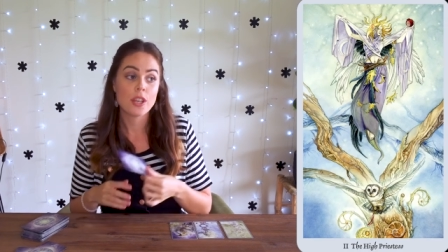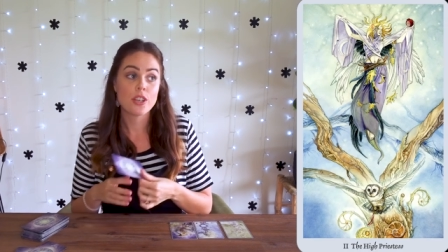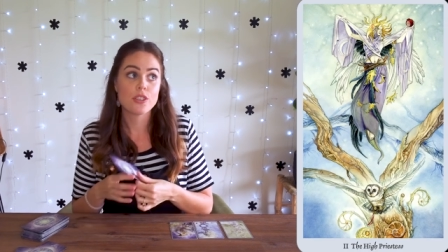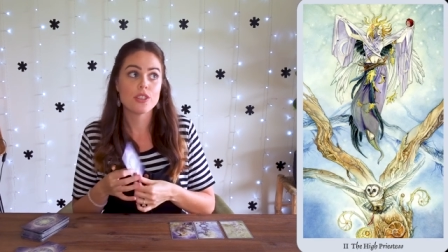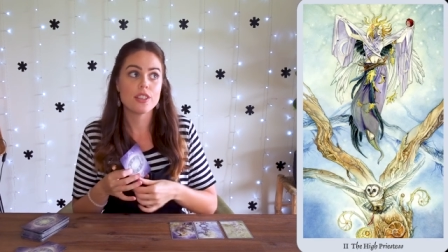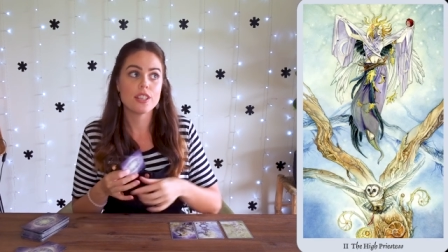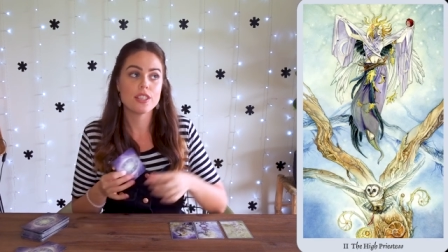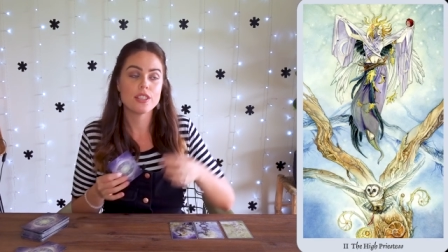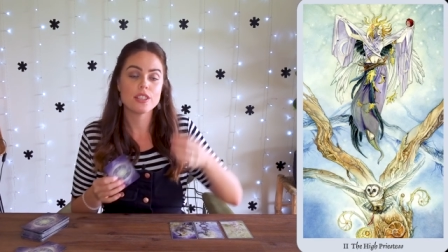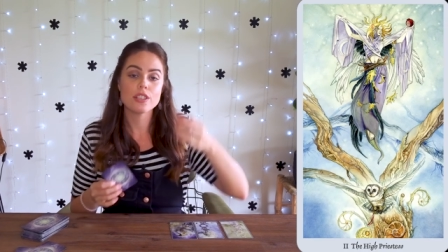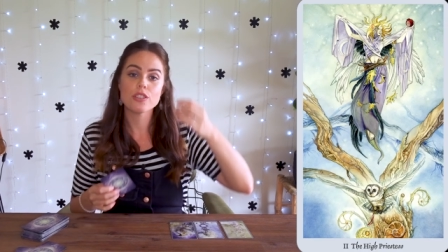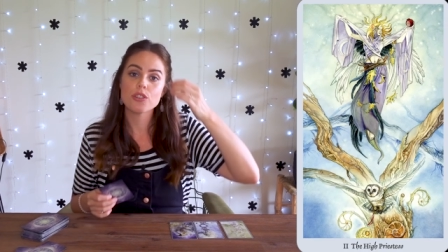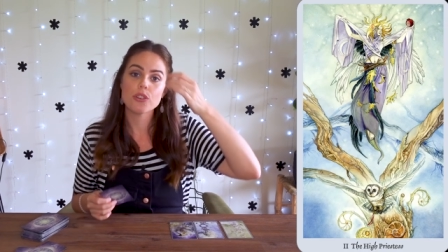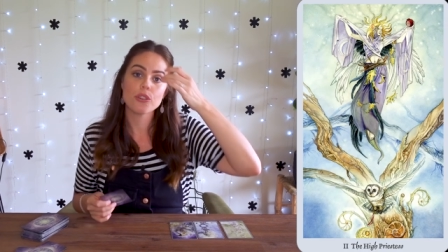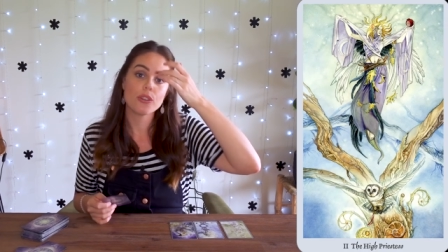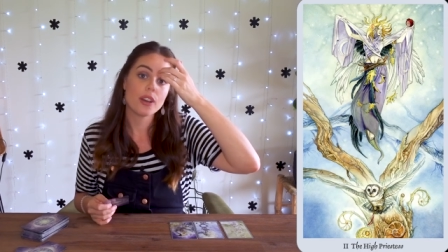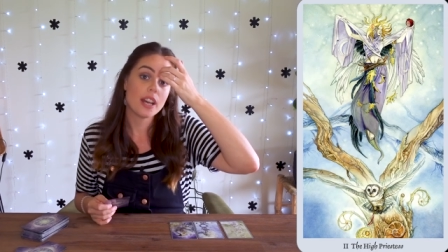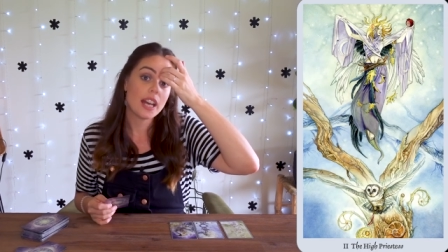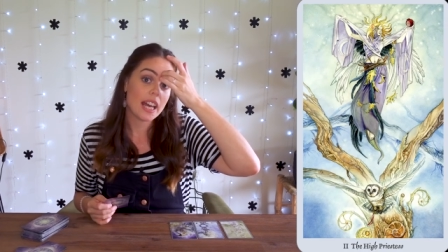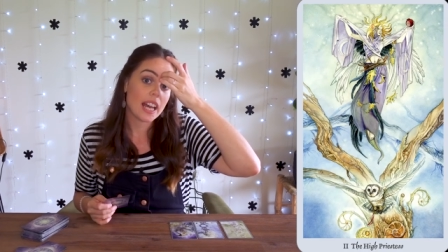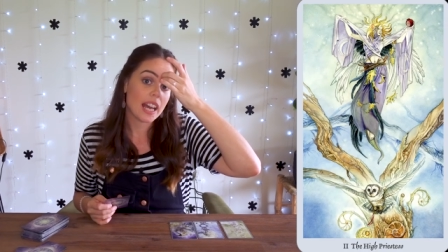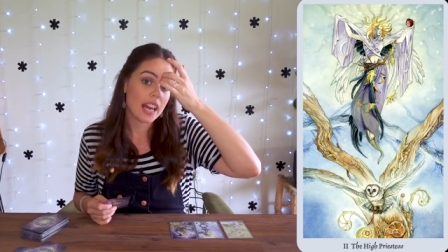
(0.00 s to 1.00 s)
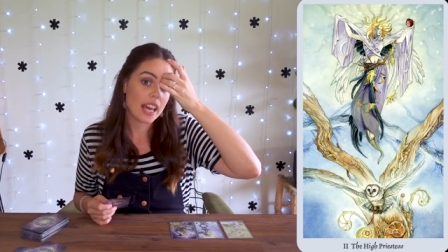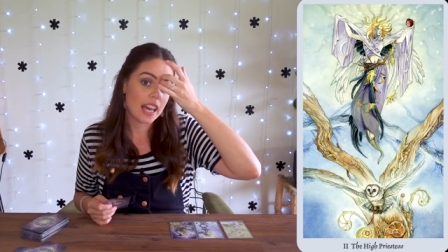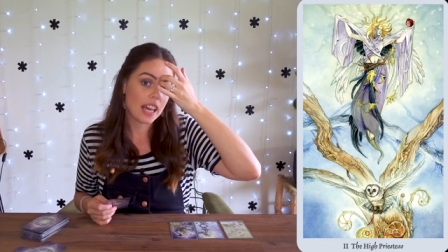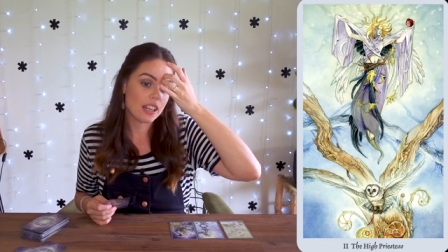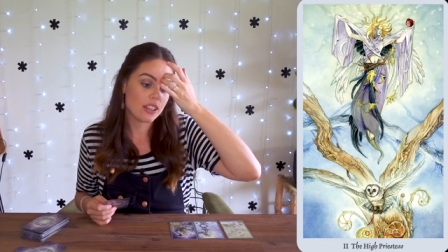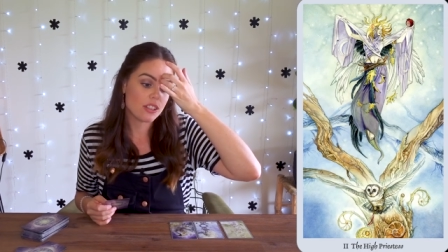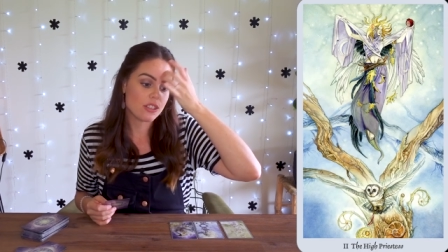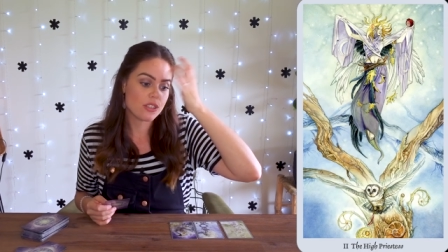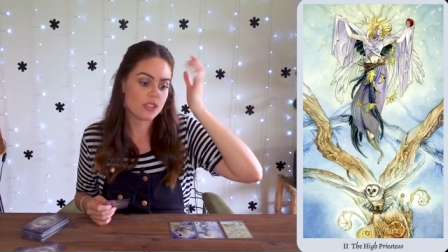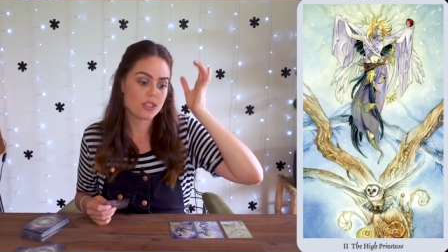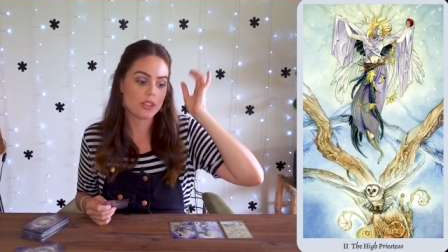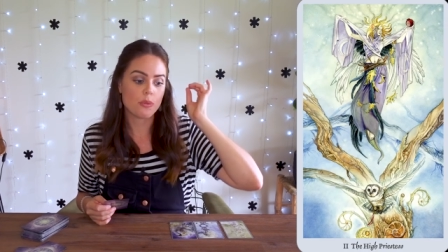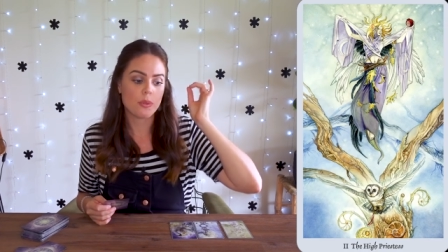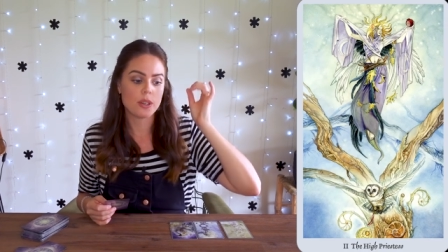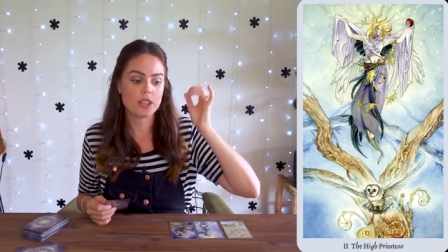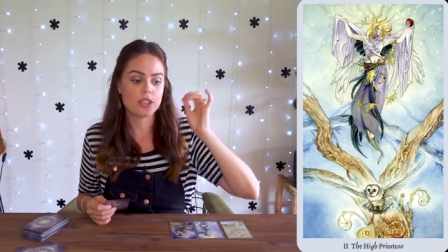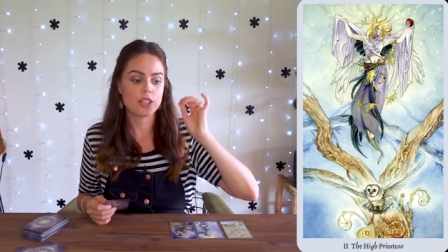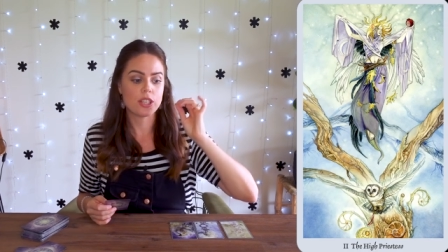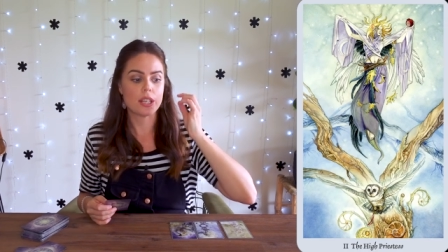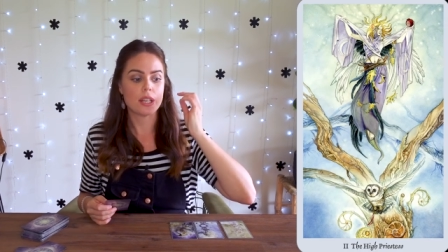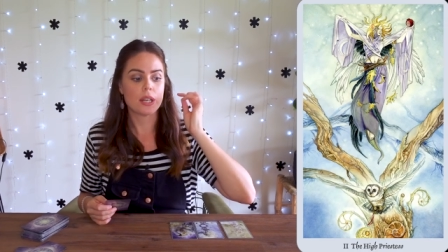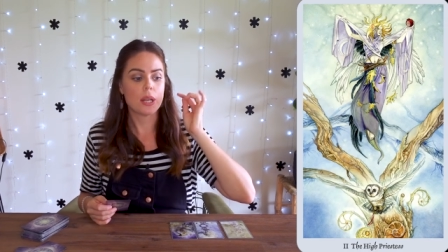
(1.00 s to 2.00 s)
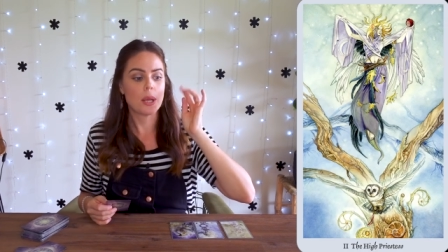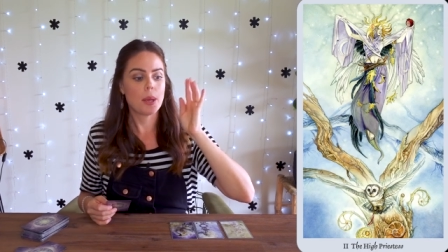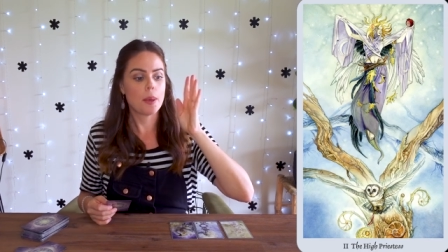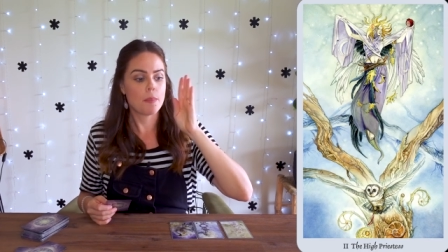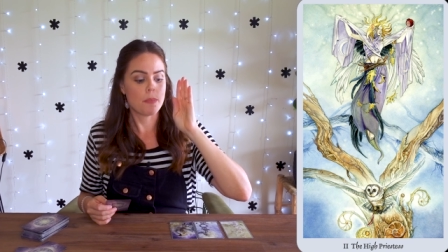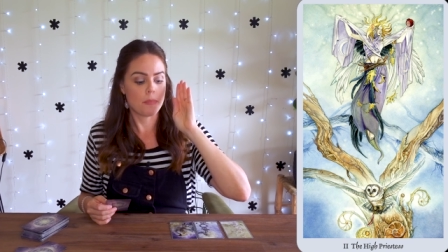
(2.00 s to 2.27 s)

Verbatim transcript: So this is your intuition.